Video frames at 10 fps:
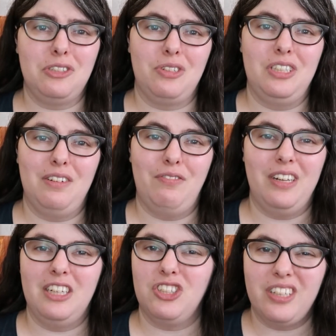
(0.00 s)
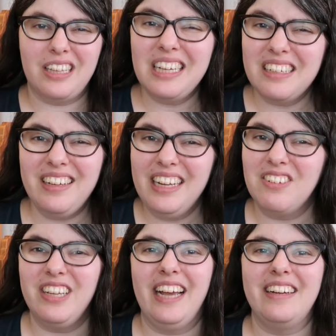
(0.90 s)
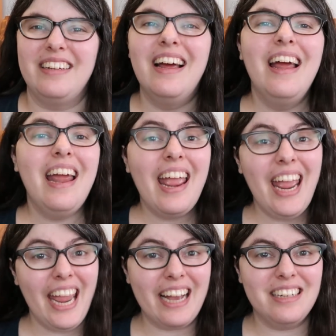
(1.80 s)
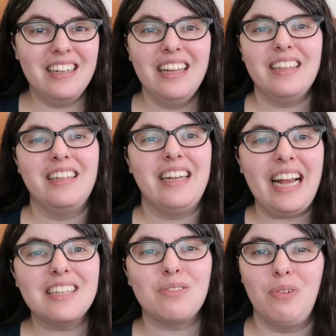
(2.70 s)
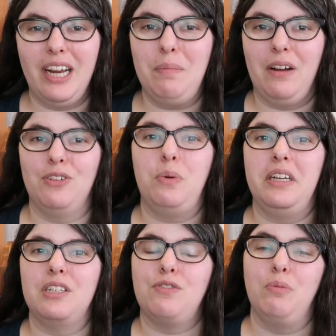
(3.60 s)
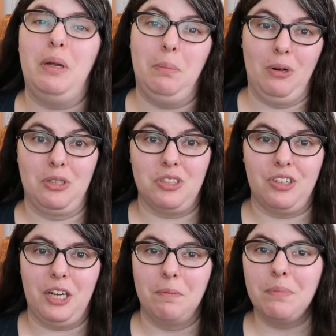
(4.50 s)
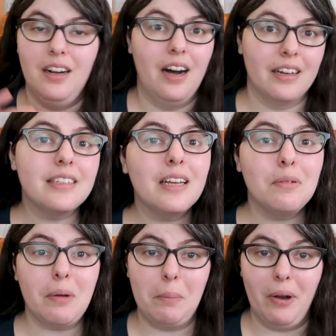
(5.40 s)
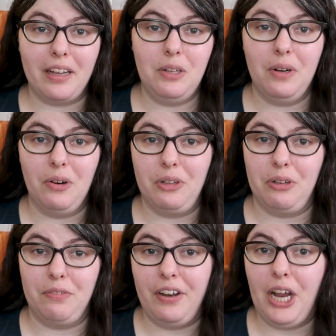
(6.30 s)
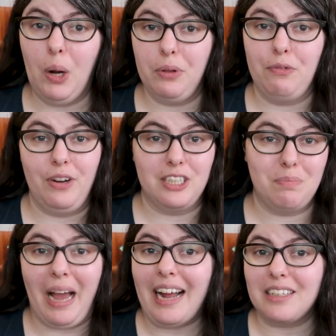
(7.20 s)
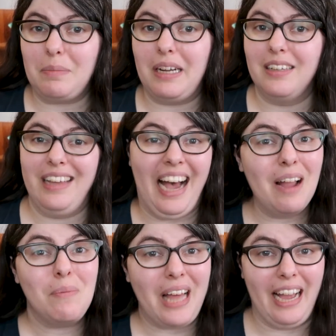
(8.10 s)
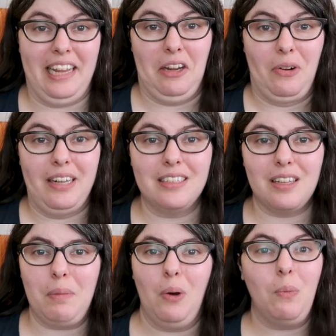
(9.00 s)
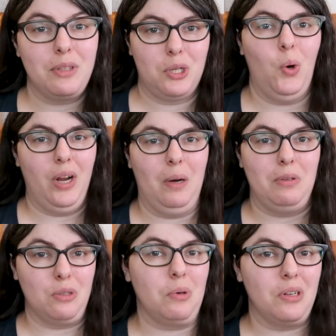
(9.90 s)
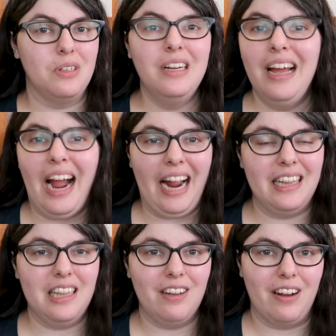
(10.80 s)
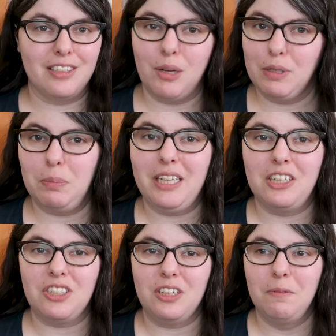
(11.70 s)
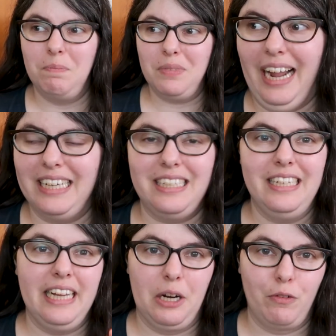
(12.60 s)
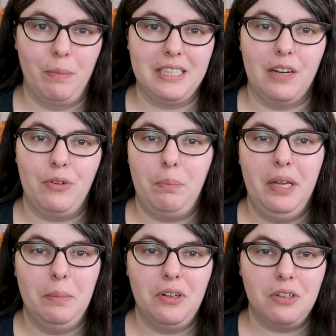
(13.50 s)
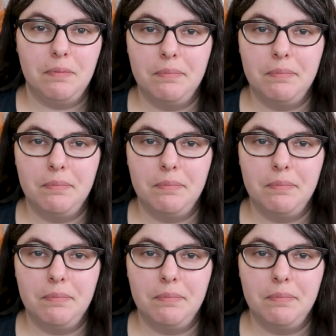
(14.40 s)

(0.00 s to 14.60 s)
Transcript: astringent finish, just a little hint of tannin, and the nice right amount of sweetness for me personally. Honestly, I'm probably gonna do a whole nother video with a fresh batch because I'm that curious about what's going on with Twrl. I think they got so much potential. I just need to get over myself with pea milk.